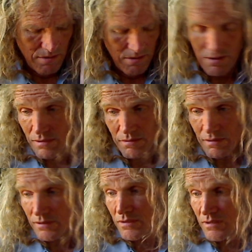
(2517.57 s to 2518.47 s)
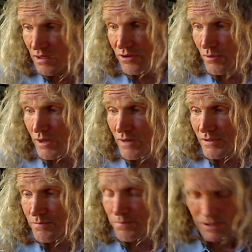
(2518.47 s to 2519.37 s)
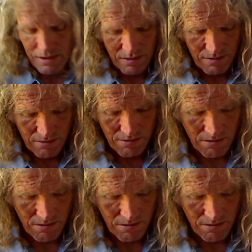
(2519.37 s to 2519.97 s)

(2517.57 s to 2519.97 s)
Alright, so that's another way of explaining it.